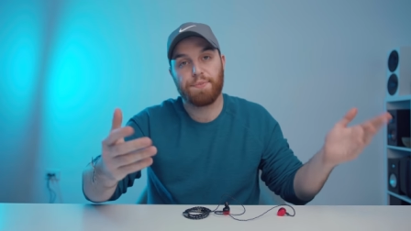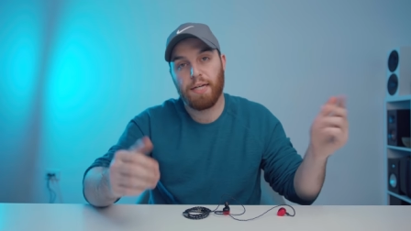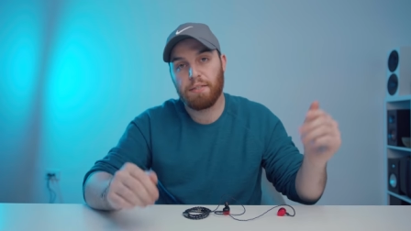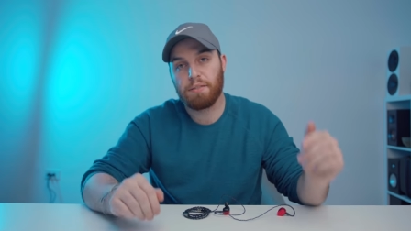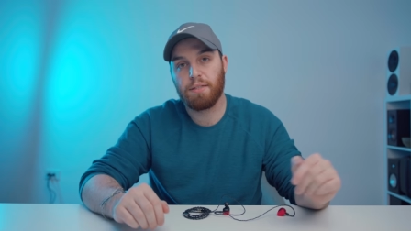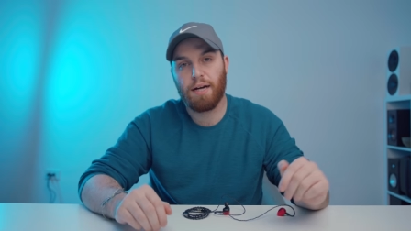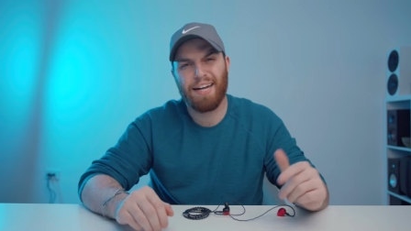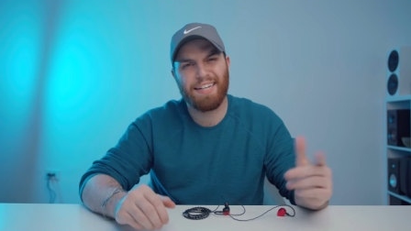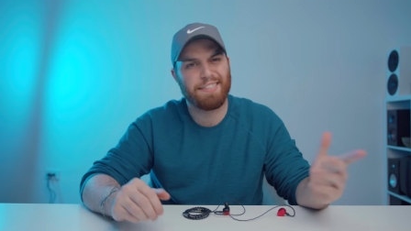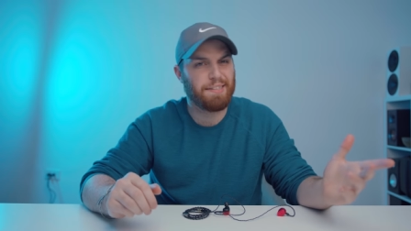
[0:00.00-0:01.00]
then
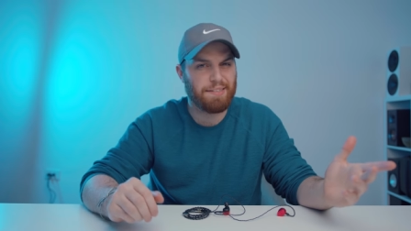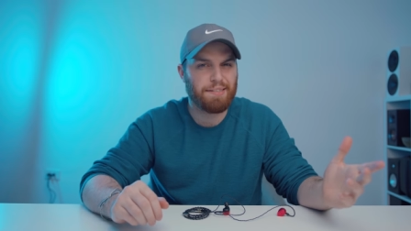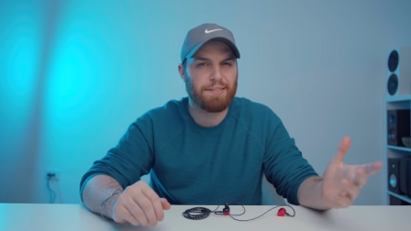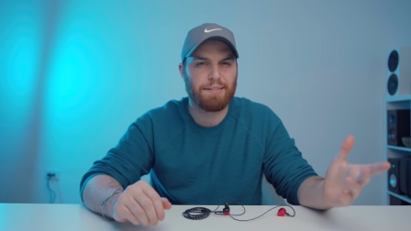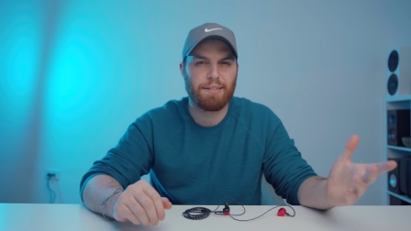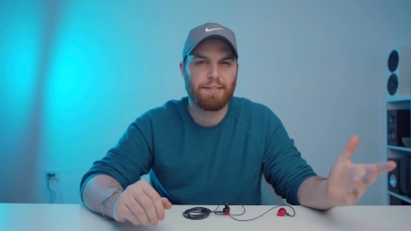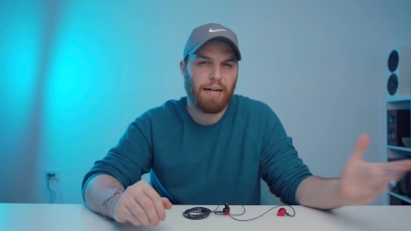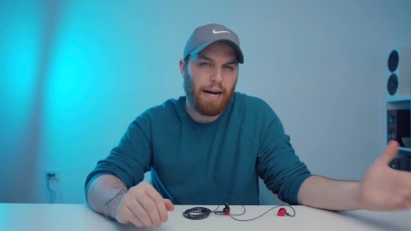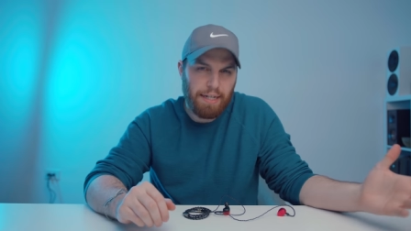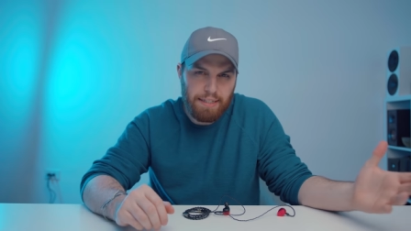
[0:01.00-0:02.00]
I guess this is
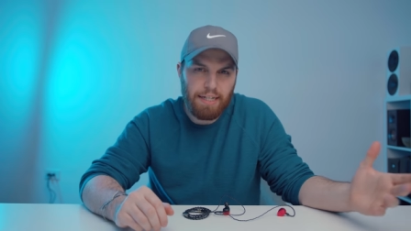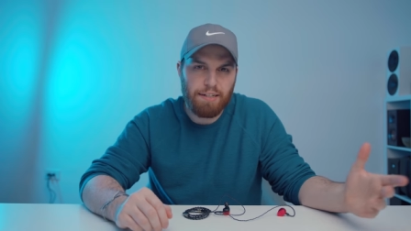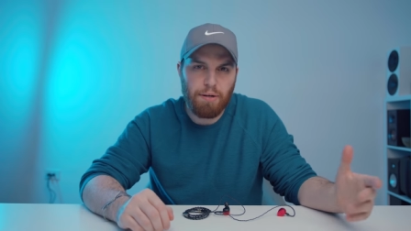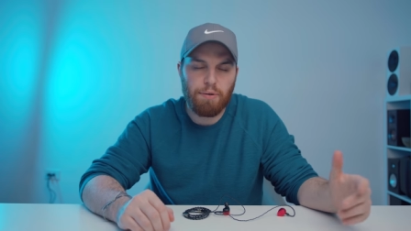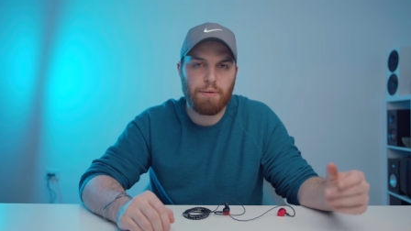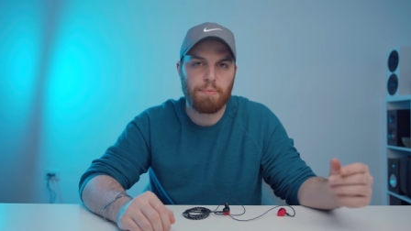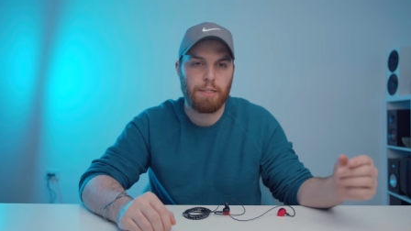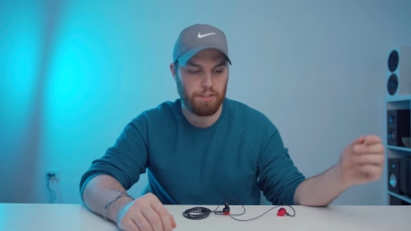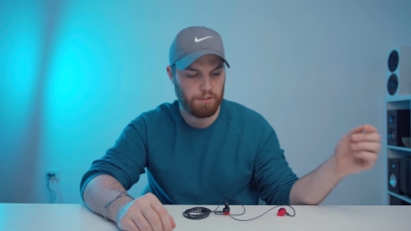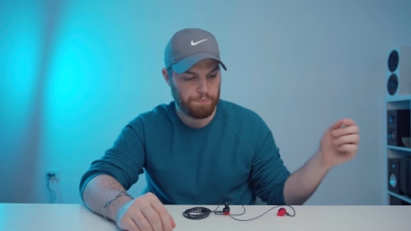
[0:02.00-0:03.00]
kind of getting my
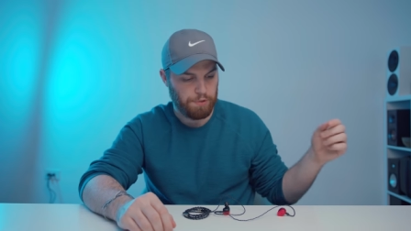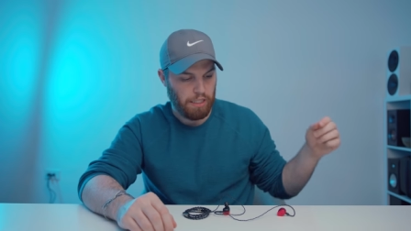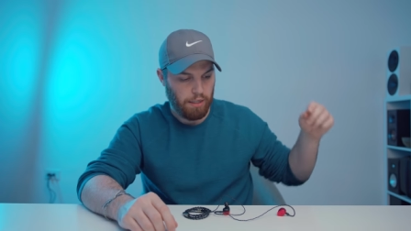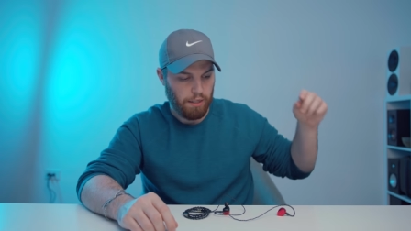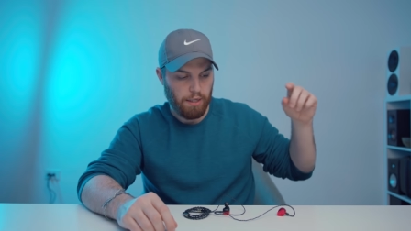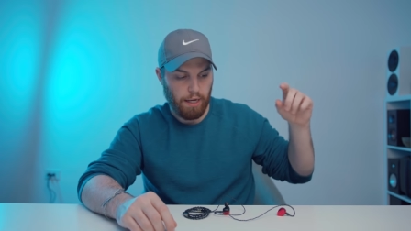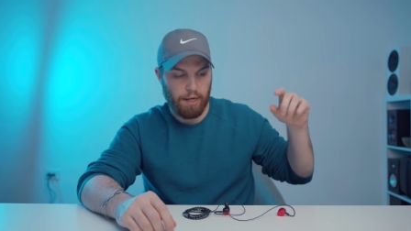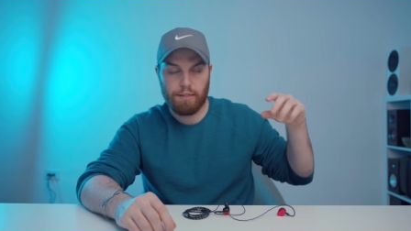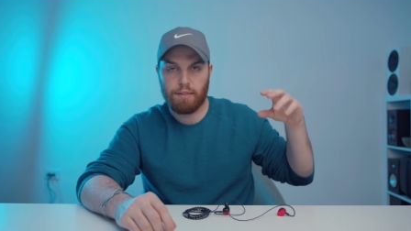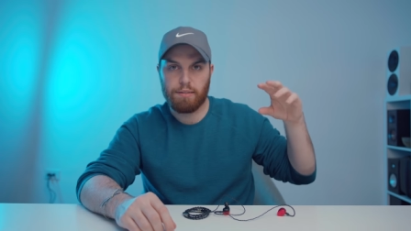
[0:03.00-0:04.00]
recommendation.
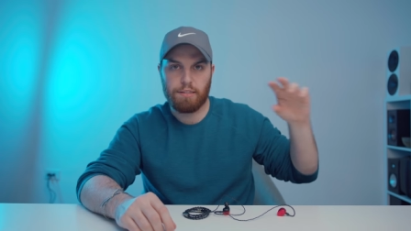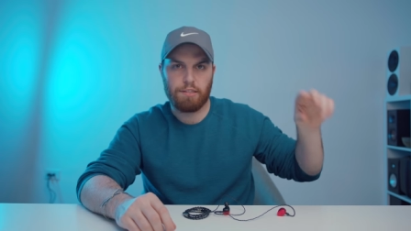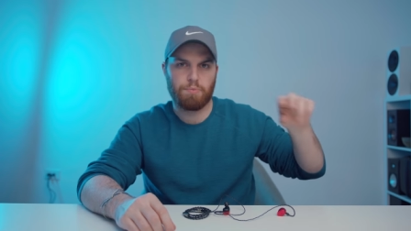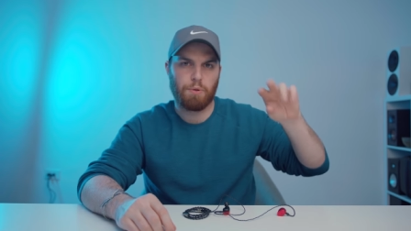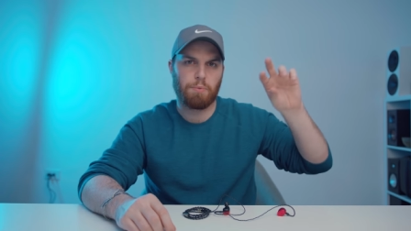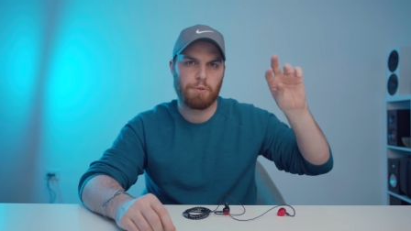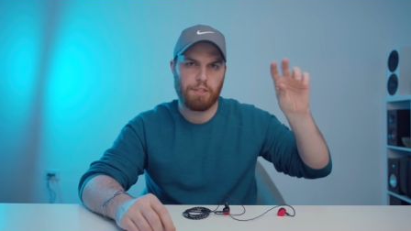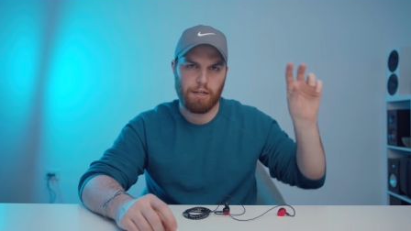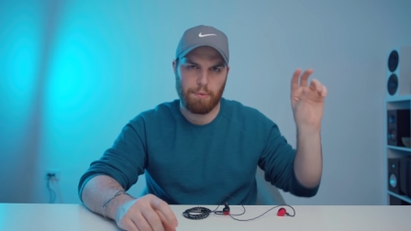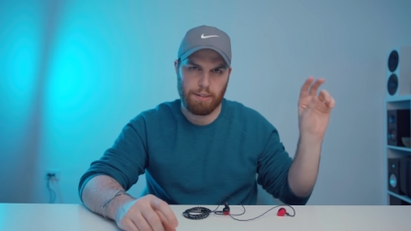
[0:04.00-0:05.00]
And this is where we'll
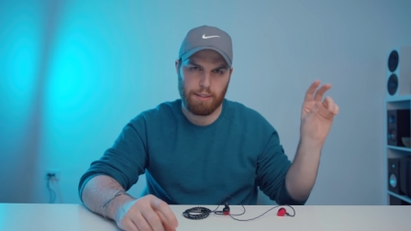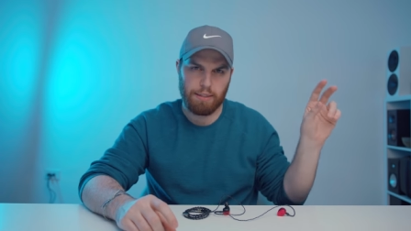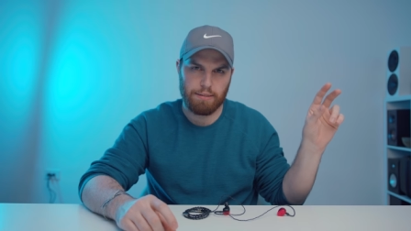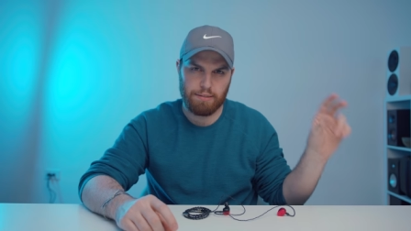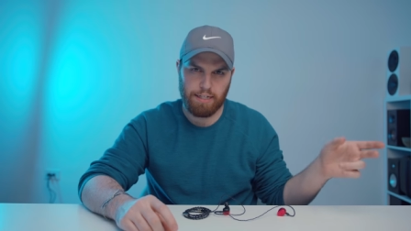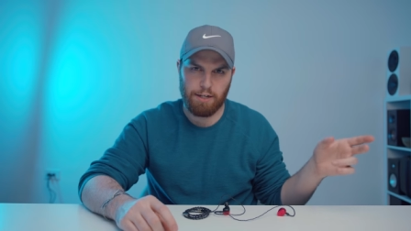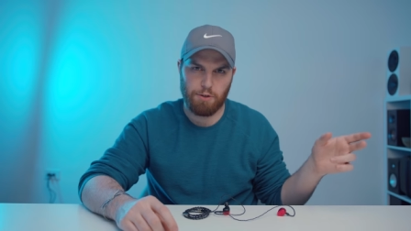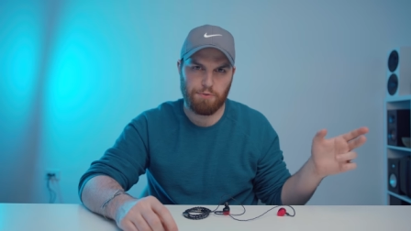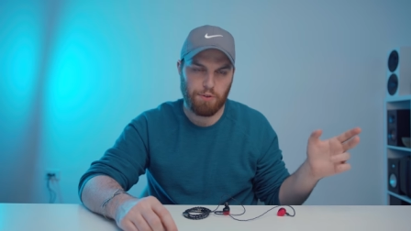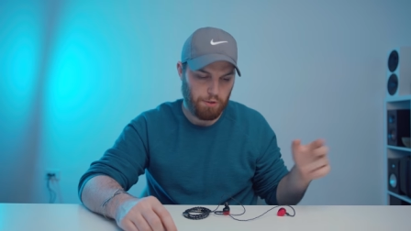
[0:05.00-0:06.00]
talk about the
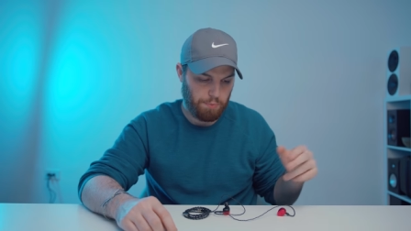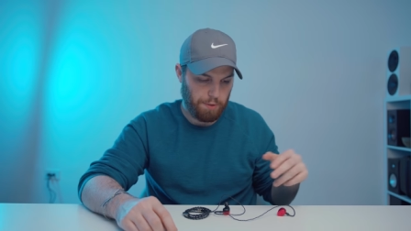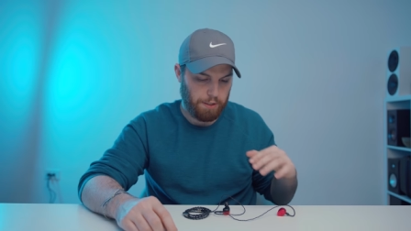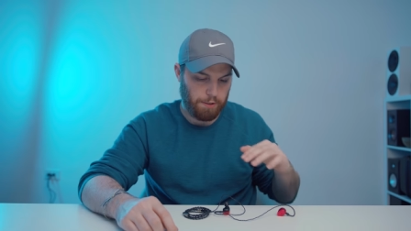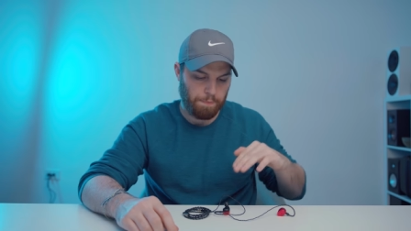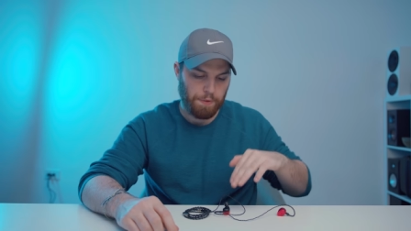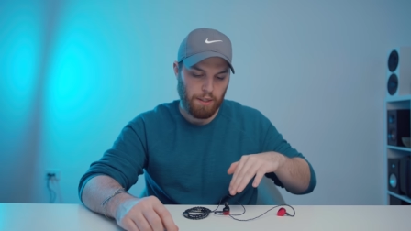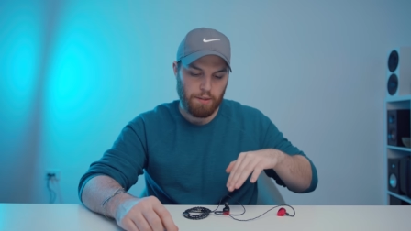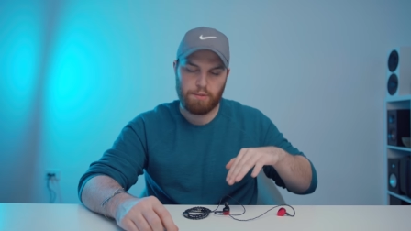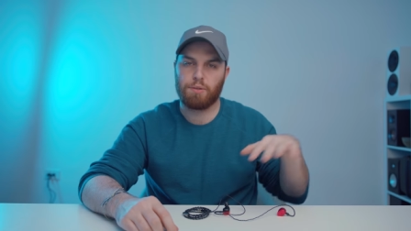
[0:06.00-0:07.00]
sale for a little bit here.
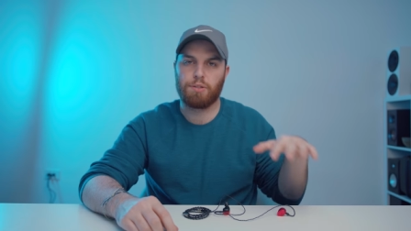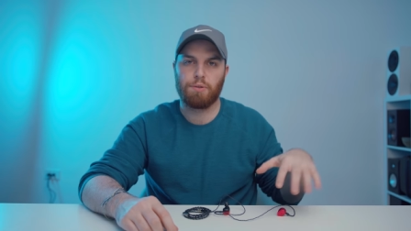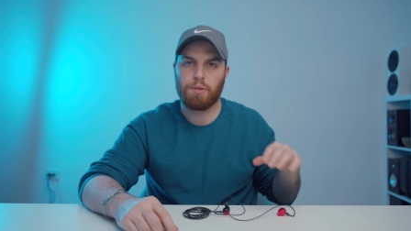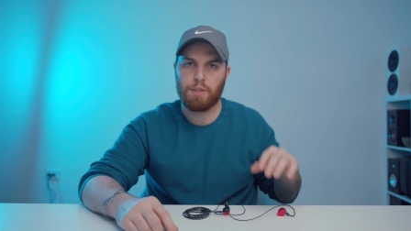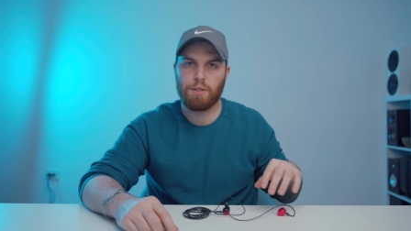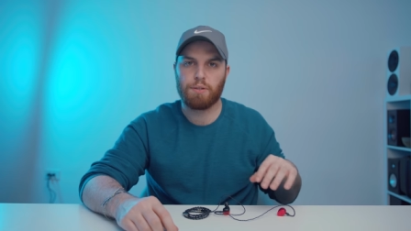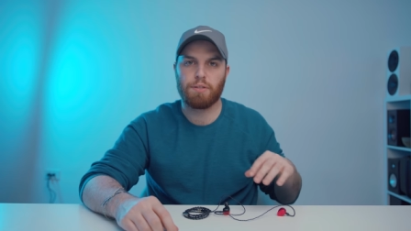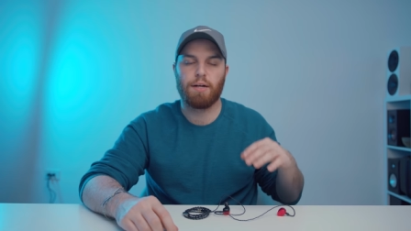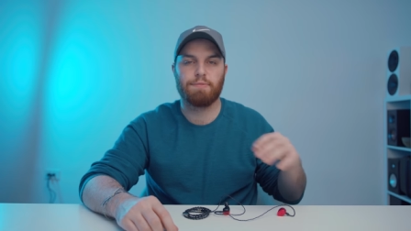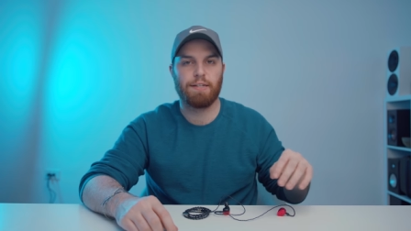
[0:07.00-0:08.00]
So $200
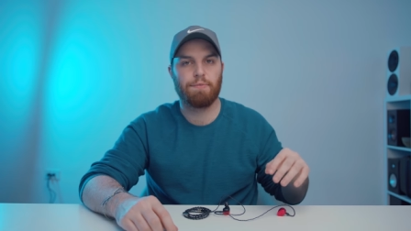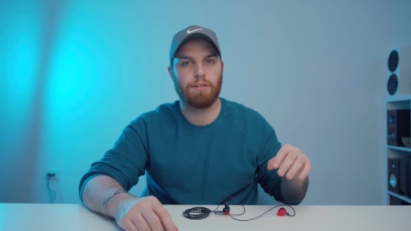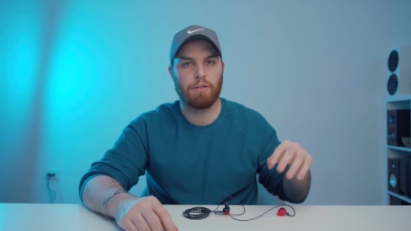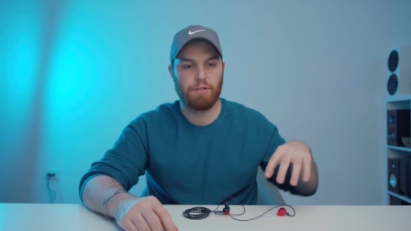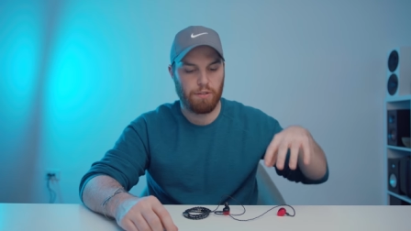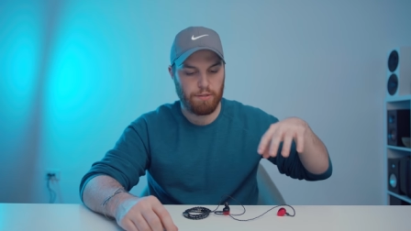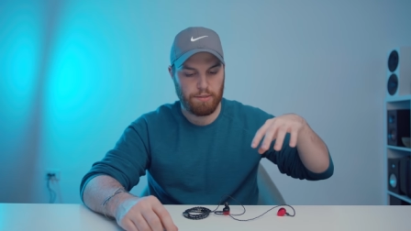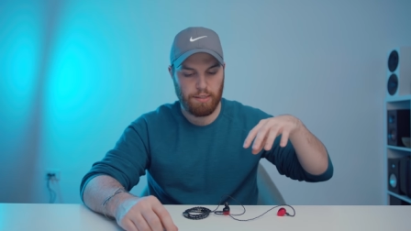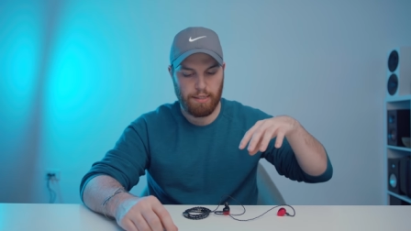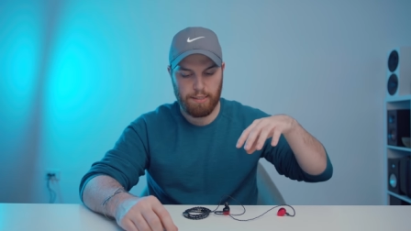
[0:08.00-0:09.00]
off,
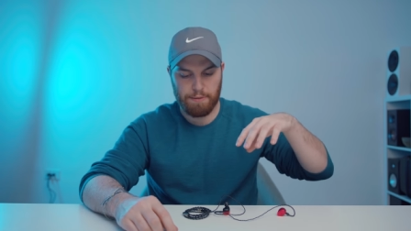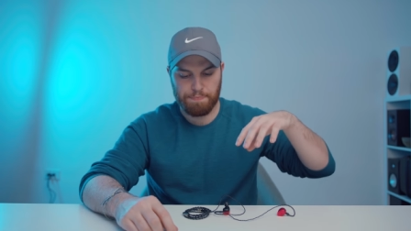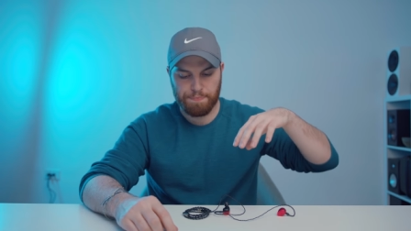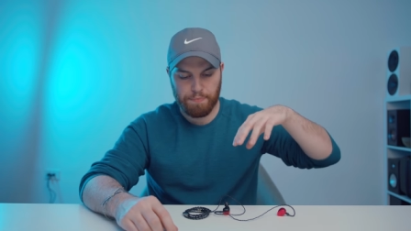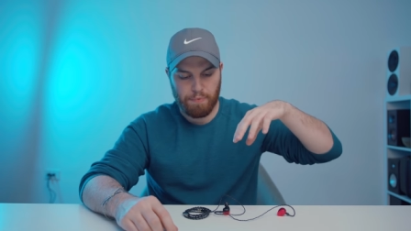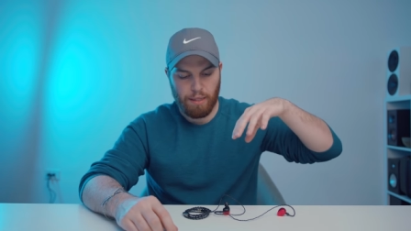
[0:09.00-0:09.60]
$700. Um,